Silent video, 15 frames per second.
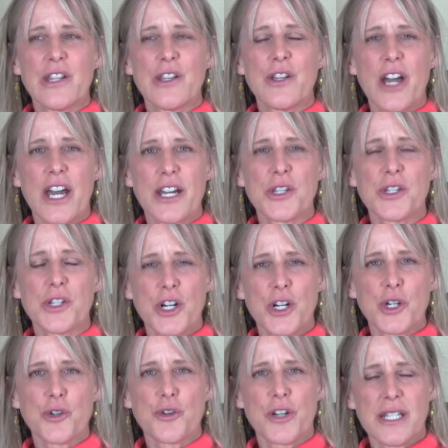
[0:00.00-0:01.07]
you got to
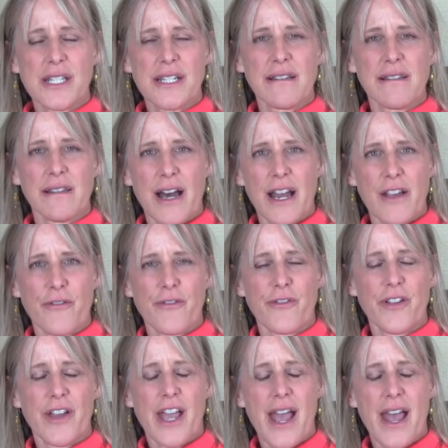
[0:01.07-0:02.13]
start trusting
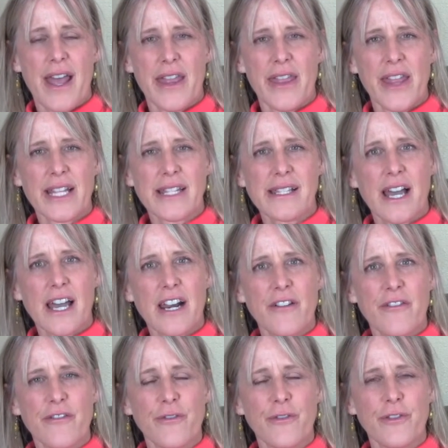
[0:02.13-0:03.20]
life. And that's kind
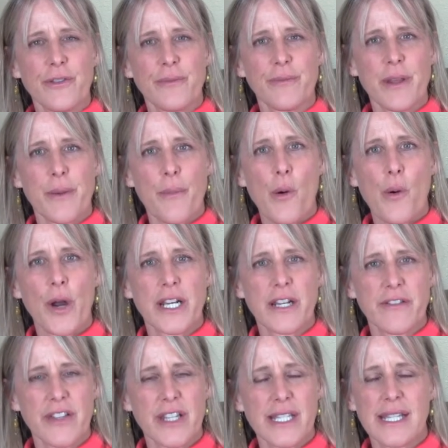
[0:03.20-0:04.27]
of the point
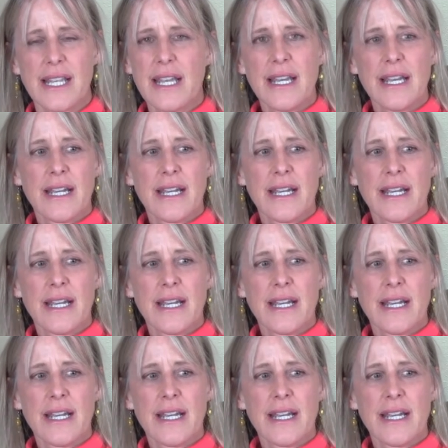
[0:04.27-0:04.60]
of this.